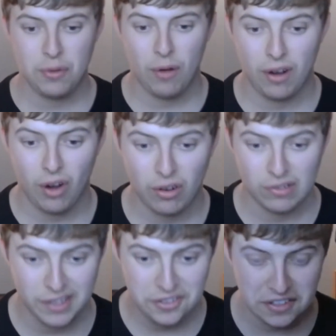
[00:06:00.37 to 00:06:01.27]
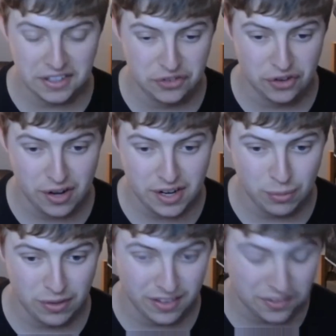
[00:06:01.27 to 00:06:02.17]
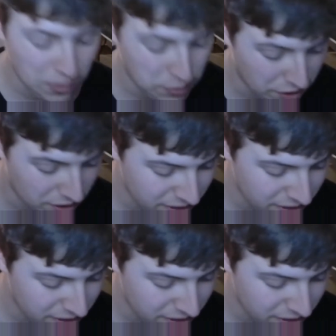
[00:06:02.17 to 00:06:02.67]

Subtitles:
on our listening journey with Denzel Curry,